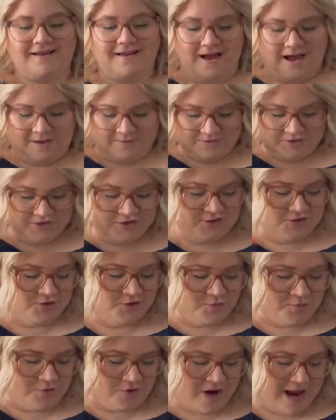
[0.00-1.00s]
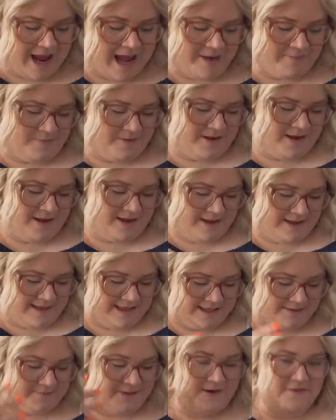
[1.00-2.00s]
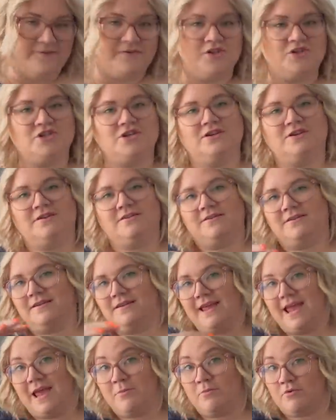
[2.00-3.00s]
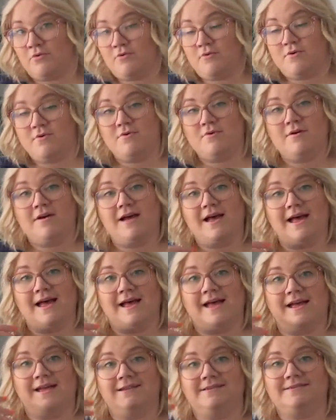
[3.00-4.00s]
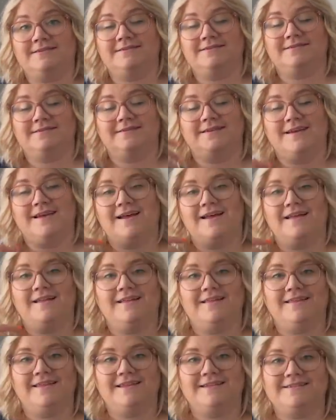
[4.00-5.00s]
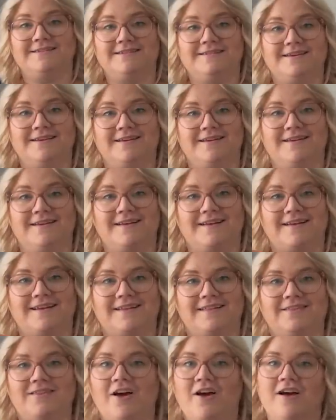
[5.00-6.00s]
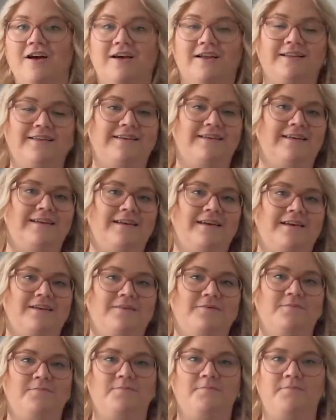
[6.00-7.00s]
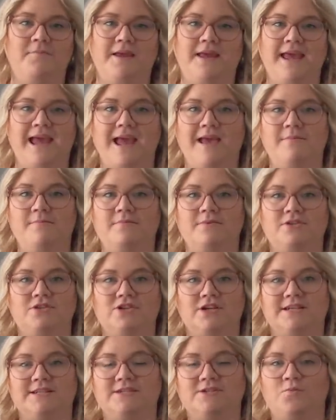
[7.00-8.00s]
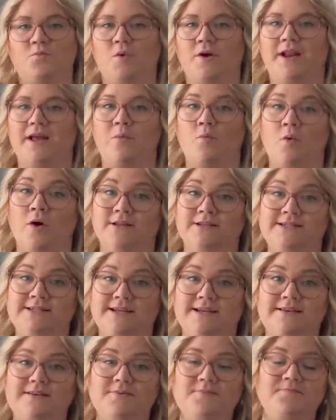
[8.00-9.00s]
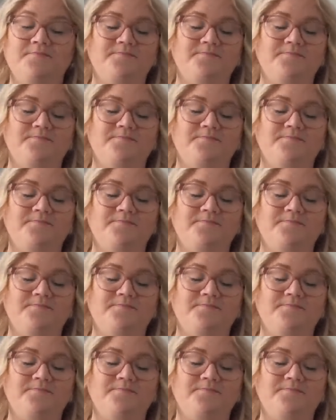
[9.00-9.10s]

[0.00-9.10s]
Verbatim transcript: I'm super happy that my vision came through and this Tankar Tee became just what I wanted.